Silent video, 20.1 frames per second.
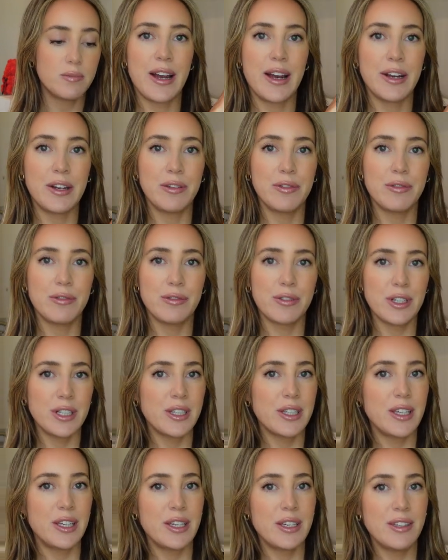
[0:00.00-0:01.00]
I
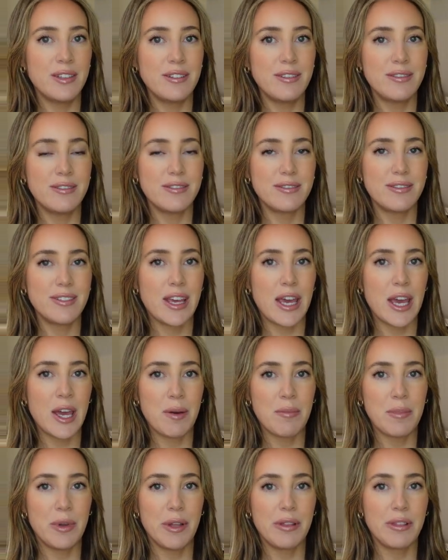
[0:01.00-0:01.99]
really
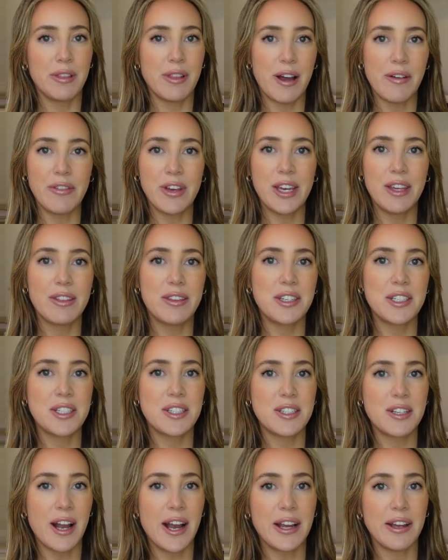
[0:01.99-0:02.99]
am loving this
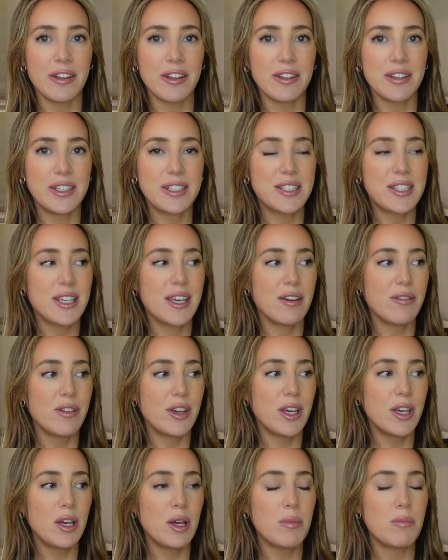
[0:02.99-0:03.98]
style. It's
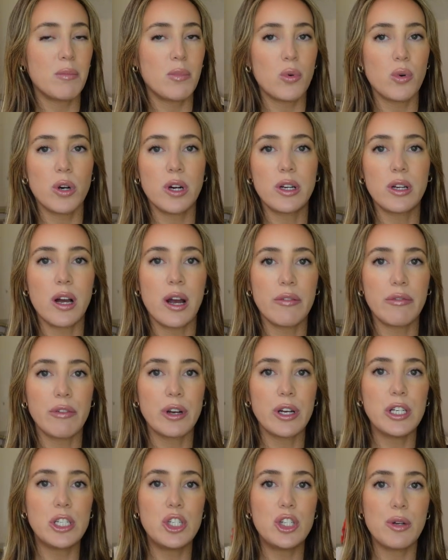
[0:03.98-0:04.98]
giving more
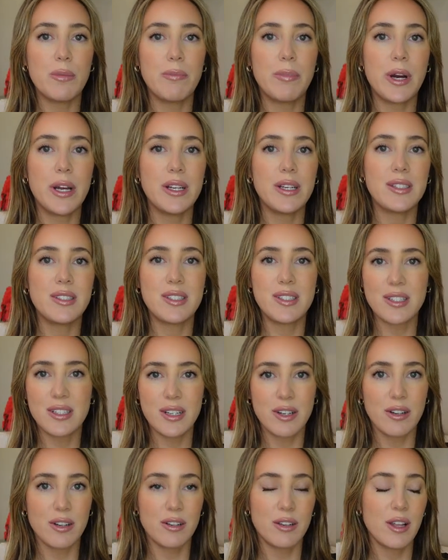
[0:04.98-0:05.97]
coverage, but it's
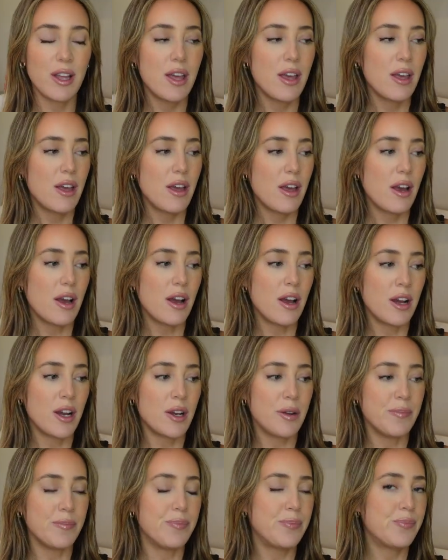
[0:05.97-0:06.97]
still
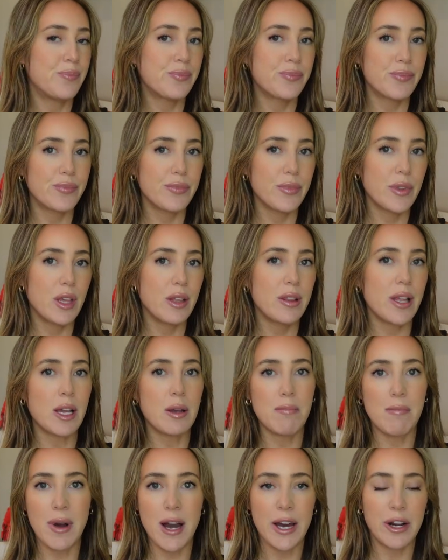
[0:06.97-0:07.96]
um, like
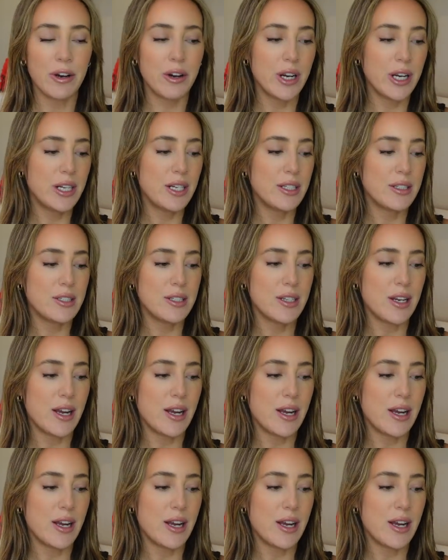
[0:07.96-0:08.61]
moderate. It's